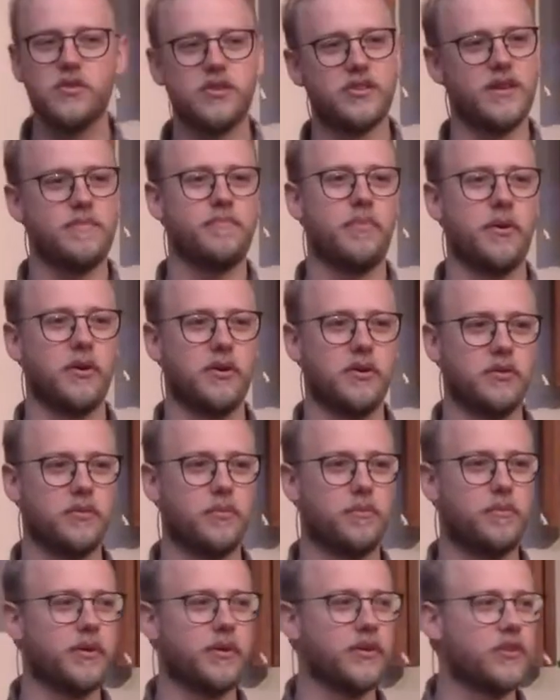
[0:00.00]

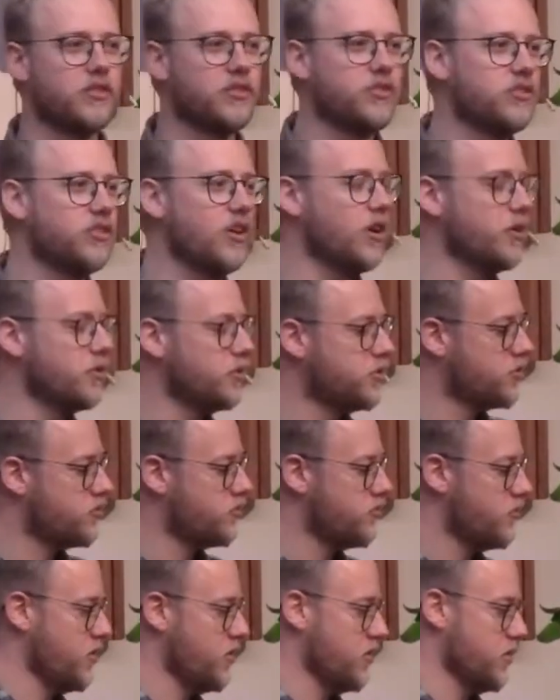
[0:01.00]
simple, but so
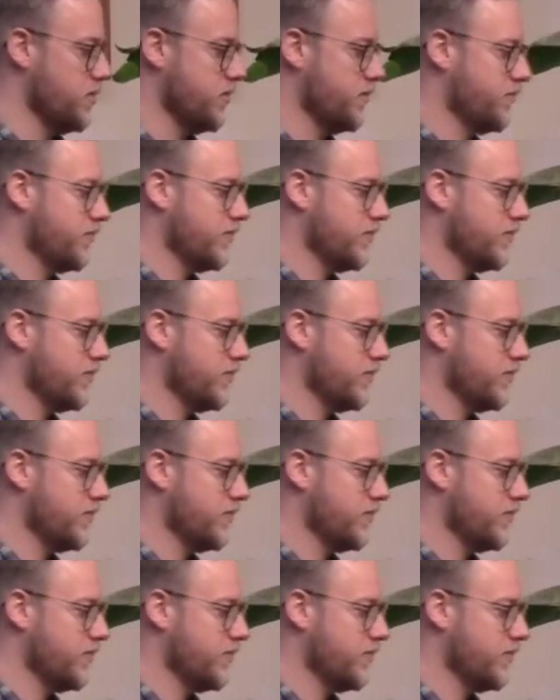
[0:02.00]
true."